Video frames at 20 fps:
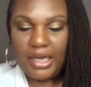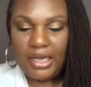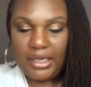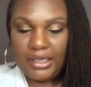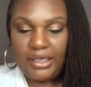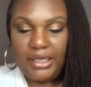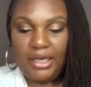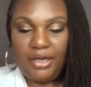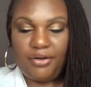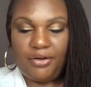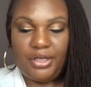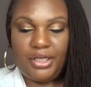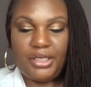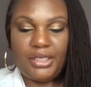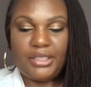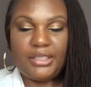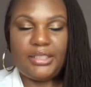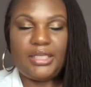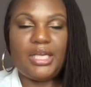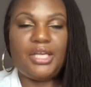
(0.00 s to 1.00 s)
in
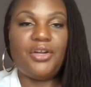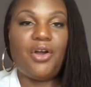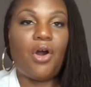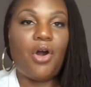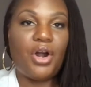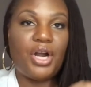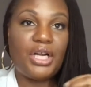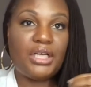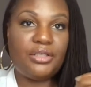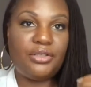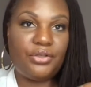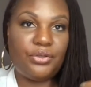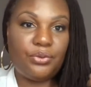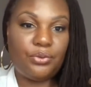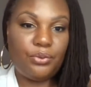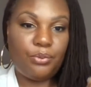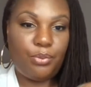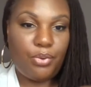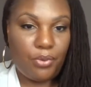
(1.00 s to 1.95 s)
areas and hard to